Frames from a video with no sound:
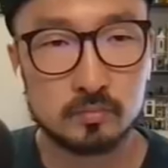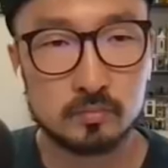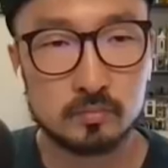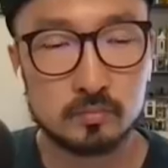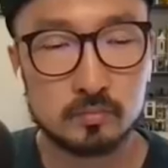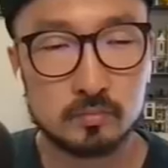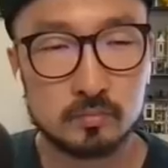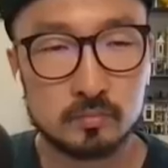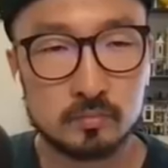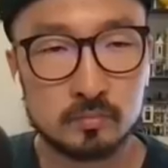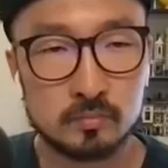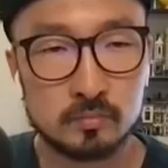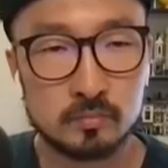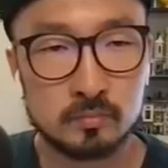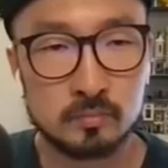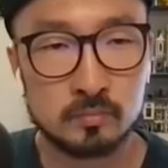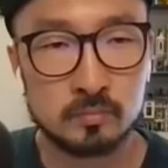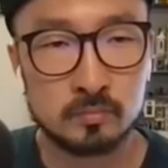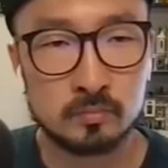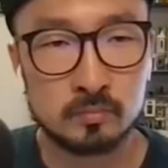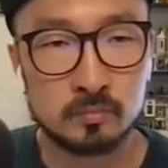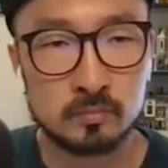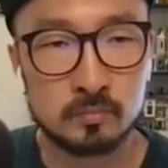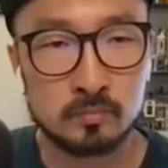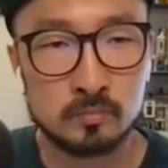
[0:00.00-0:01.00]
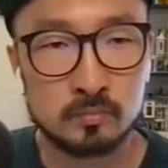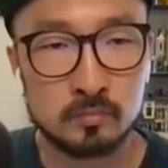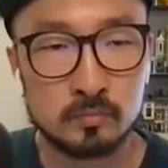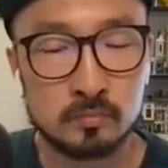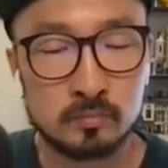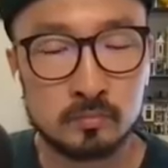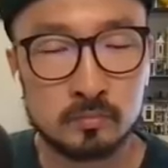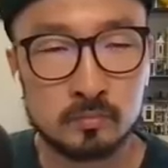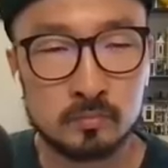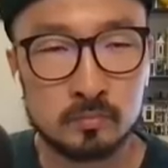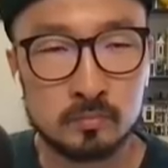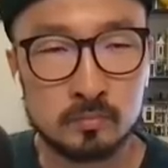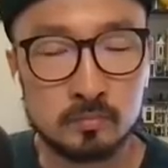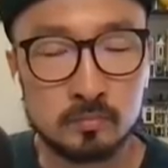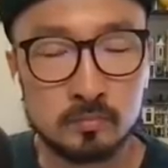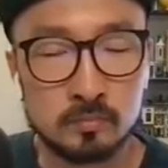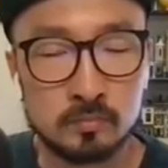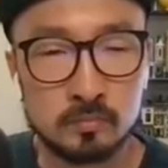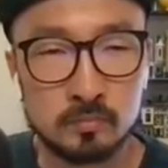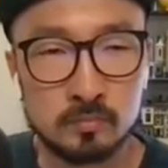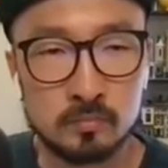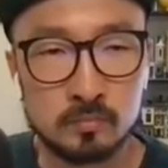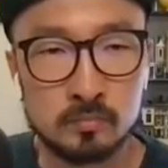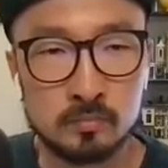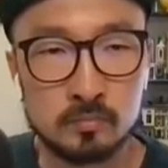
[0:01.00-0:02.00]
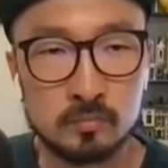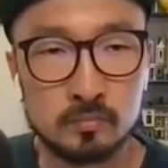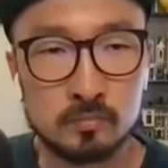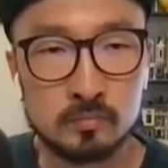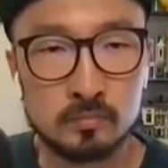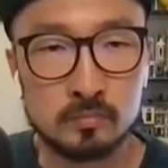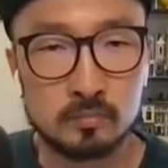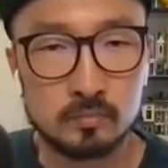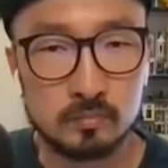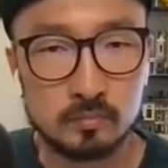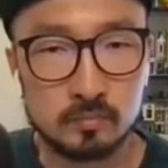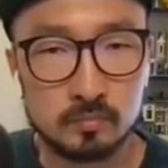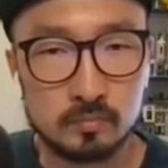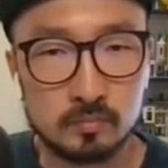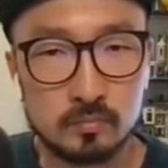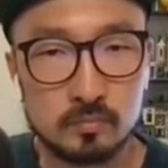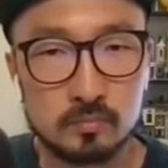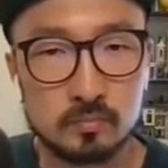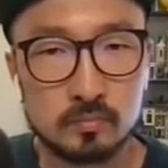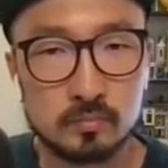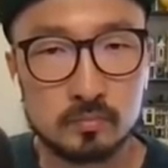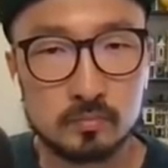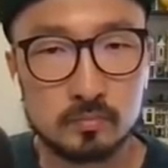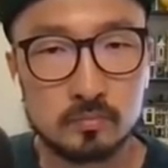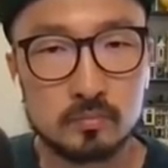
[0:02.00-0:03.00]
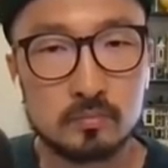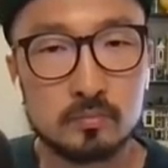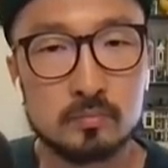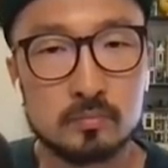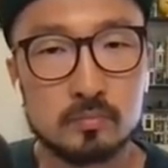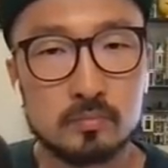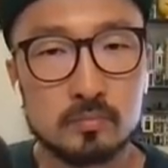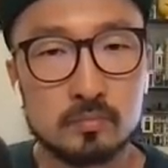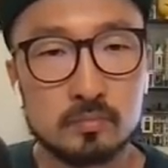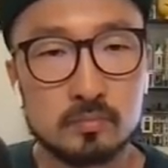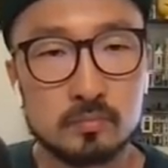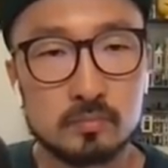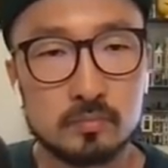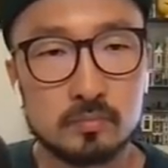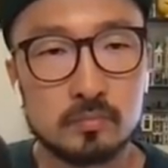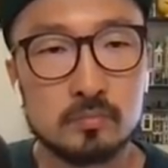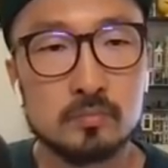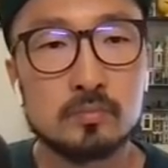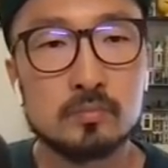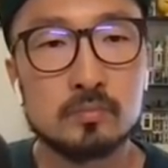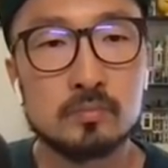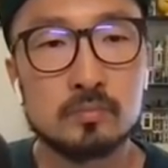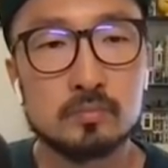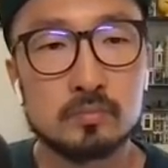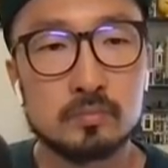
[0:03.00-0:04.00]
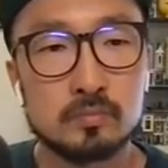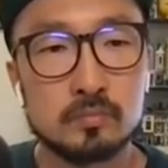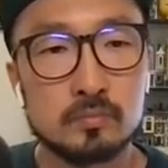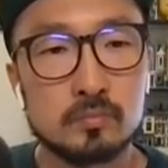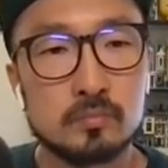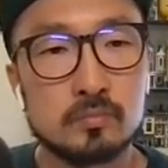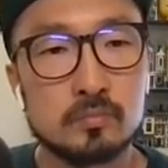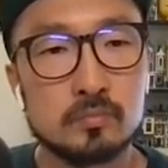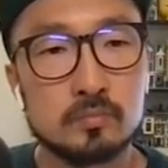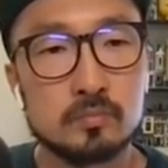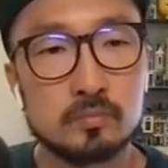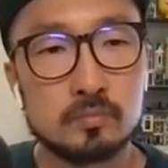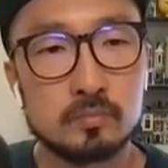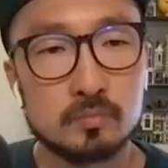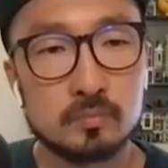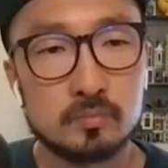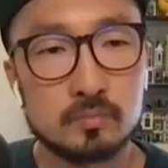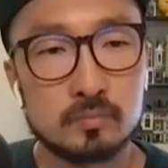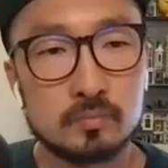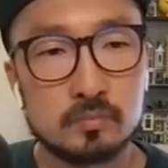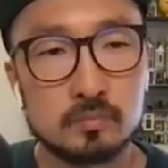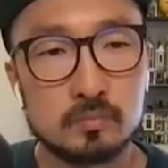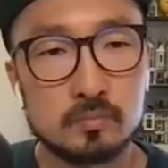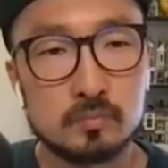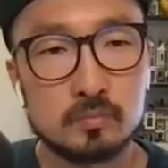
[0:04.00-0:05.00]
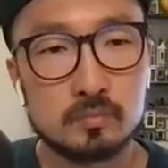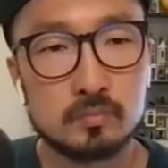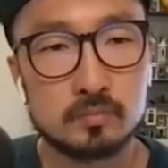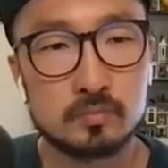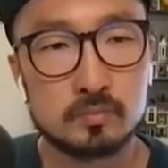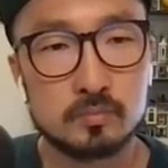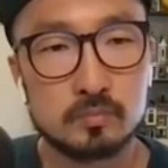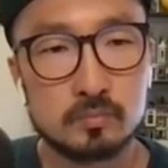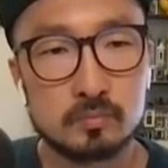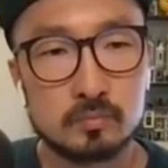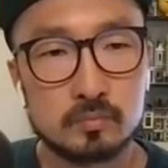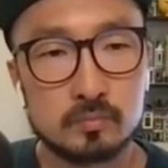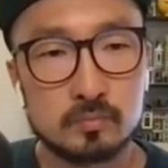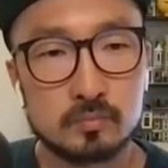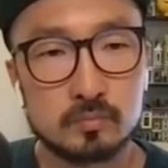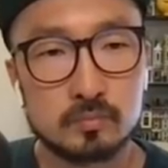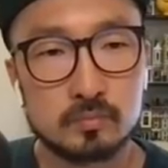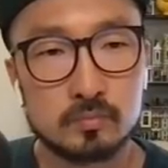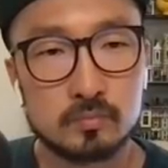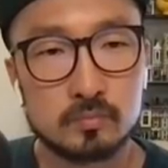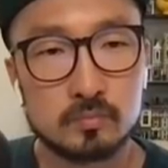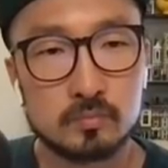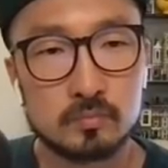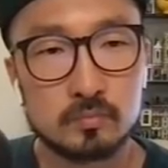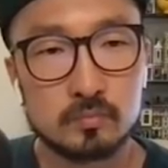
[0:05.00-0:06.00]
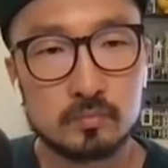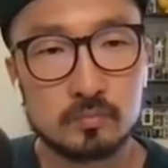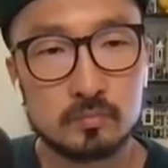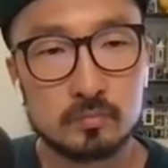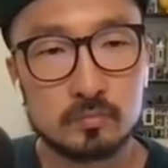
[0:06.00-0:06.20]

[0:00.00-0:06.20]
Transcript: [no speech]